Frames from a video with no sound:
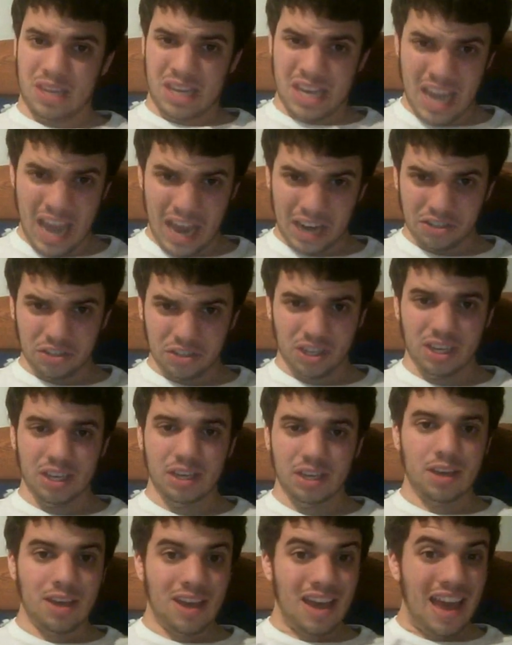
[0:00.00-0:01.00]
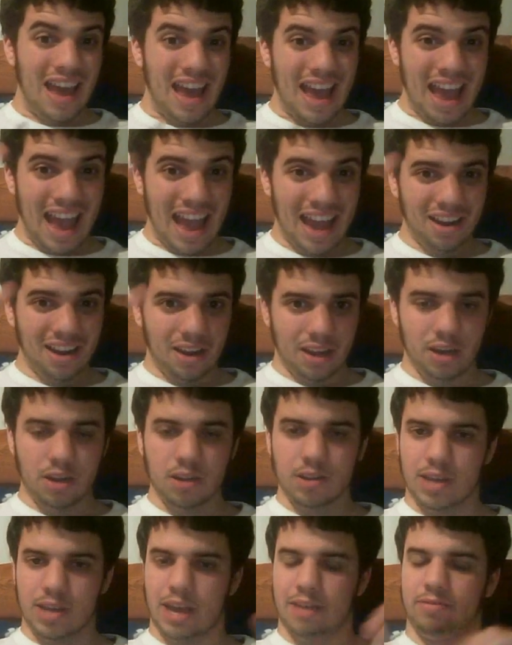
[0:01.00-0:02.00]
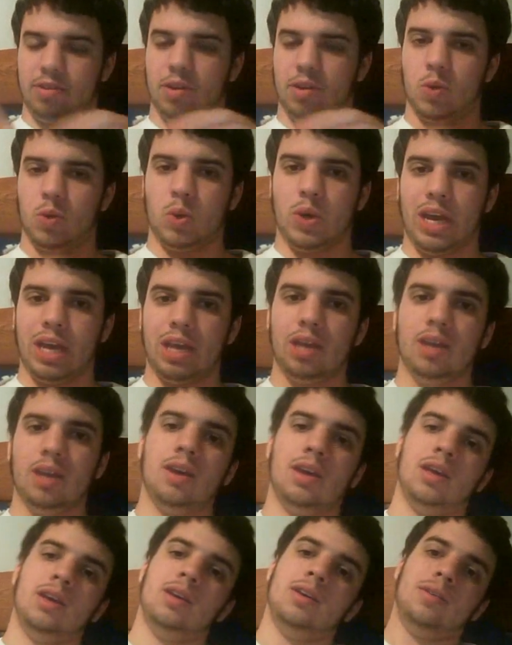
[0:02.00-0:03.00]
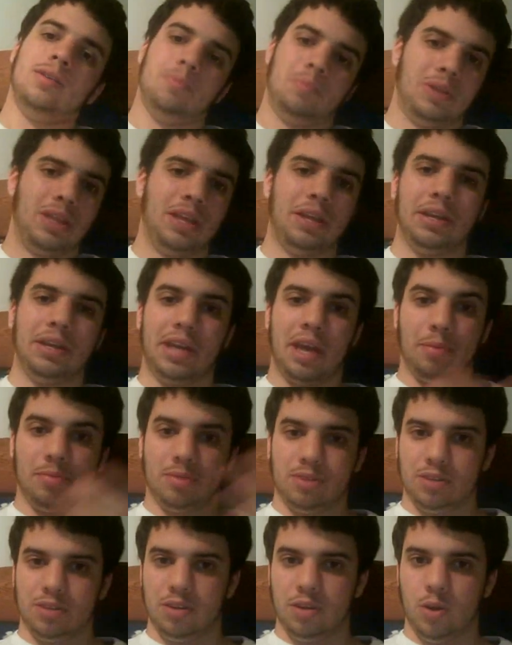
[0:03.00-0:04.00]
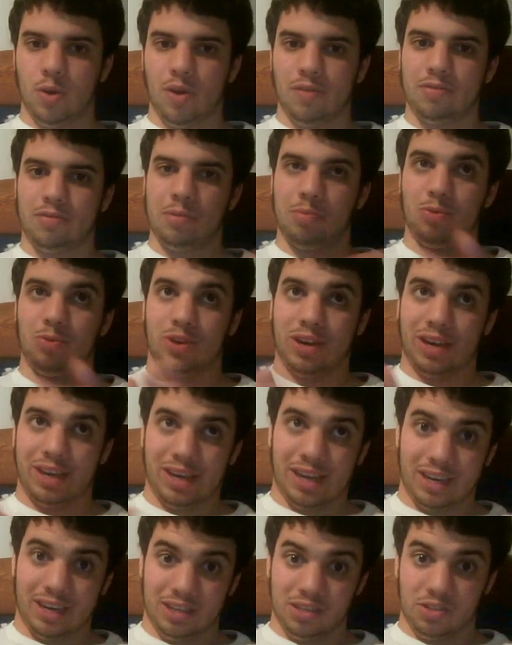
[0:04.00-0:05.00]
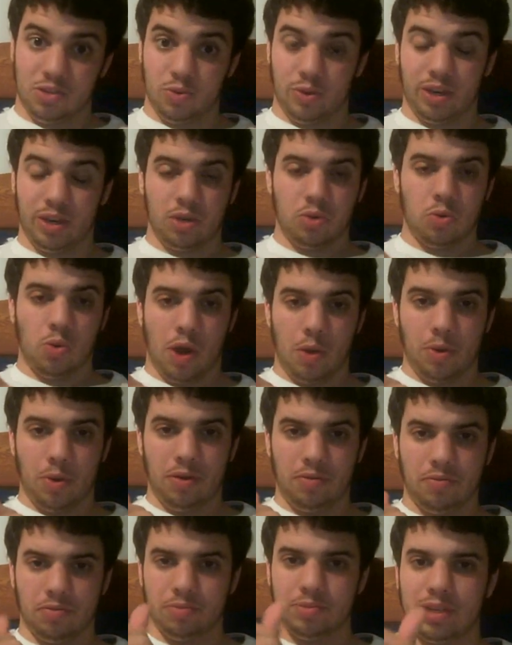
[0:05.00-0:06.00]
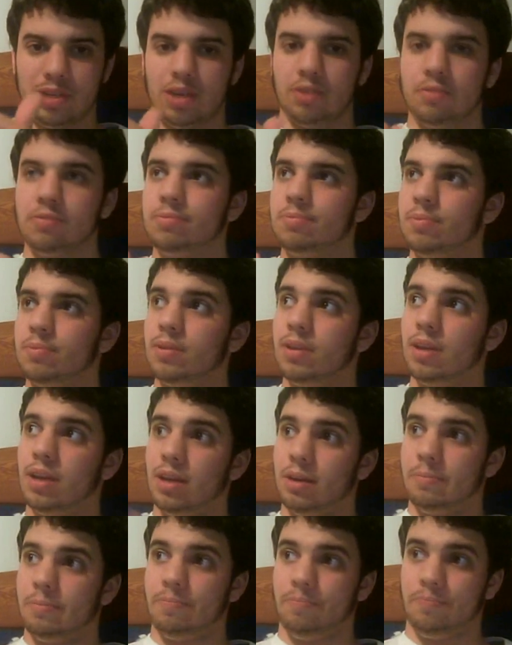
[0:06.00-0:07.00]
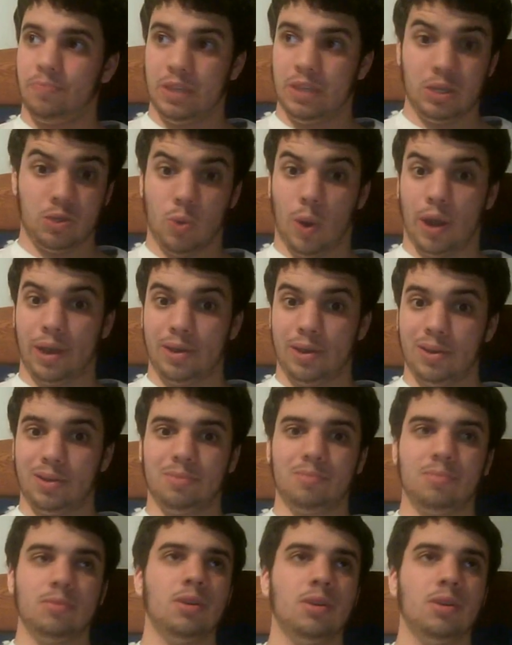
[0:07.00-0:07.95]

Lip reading: He actually ended FWA, but then he came to the new FWA, and he's doing quite well for himself. He's quite good.